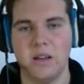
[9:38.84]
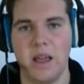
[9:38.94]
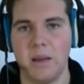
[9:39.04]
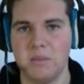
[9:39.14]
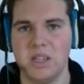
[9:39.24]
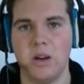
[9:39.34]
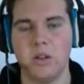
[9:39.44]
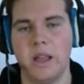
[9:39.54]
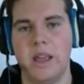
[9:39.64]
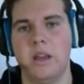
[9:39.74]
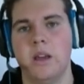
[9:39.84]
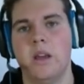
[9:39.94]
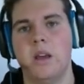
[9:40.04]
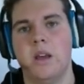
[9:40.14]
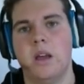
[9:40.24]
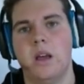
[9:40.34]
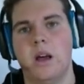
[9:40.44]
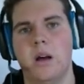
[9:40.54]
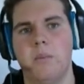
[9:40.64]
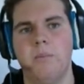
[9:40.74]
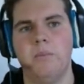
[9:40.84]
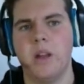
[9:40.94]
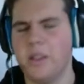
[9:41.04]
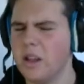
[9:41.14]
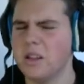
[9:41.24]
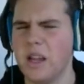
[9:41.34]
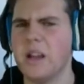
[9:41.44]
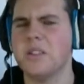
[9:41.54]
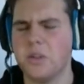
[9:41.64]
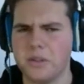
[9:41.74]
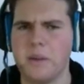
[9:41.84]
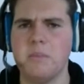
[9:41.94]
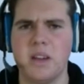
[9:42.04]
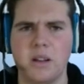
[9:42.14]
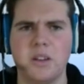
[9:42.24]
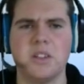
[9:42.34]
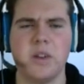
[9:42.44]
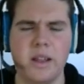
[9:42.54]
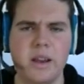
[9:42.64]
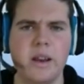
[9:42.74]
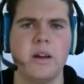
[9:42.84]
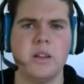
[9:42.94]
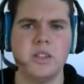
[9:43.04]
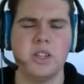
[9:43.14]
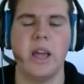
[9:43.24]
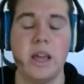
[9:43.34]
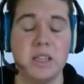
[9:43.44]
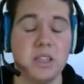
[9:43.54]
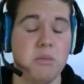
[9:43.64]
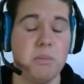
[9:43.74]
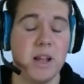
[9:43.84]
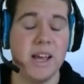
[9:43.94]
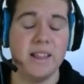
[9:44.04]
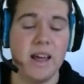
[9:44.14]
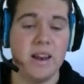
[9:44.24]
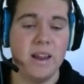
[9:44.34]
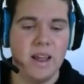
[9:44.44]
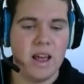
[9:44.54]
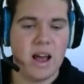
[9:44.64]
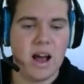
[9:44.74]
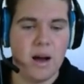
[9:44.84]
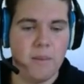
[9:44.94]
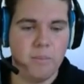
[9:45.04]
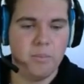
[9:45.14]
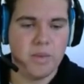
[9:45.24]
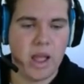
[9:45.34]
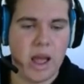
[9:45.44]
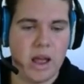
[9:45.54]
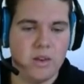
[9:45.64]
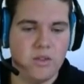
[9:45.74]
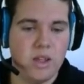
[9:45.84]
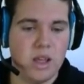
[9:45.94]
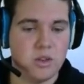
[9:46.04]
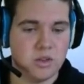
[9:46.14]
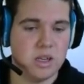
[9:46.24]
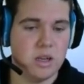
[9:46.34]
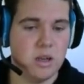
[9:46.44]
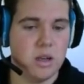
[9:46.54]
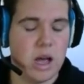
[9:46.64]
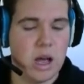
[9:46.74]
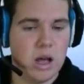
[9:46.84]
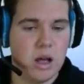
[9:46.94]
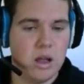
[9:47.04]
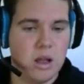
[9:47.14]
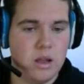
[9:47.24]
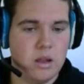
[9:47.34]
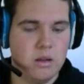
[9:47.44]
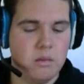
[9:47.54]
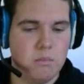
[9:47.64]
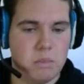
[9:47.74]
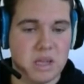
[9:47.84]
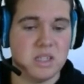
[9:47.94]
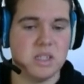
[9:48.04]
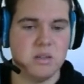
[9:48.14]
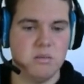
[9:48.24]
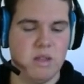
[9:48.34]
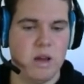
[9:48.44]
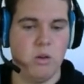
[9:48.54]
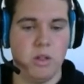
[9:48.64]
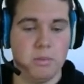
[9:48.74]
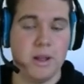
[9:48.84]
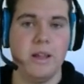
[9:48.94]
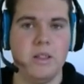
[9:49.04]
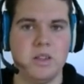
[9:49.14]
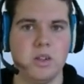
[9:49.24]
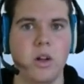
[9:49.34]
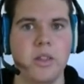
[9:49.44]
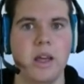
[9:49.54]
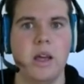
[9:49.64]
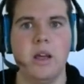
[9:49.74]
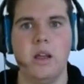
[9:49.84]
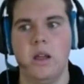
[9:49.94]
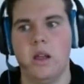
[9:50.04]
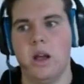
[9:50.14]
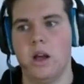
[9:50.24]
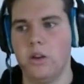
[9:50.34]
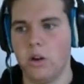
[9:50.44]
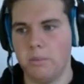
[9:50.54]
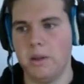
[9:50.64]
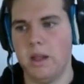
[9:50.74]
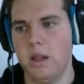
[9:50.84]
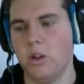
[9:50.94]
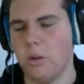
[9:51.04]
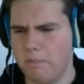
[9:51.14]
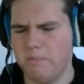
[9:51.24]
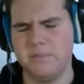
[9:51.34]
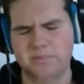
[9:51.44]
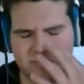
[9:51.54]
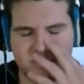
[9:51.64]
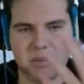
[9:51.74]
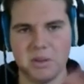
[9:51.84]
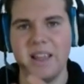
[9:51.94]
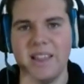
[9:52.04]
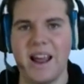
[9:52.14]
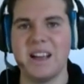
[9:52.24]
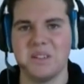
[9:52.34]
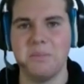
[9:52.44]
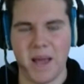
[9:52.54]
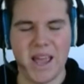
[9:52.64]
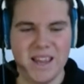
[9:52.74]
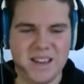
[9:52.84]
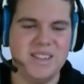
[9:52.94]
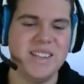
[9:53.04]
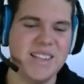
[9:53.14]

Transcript: MDL League. I think it's called MDL in Australia now. So yeah, he's going to be playing that. And the interesting miss there, or the player that's not there, the player that hasn't paid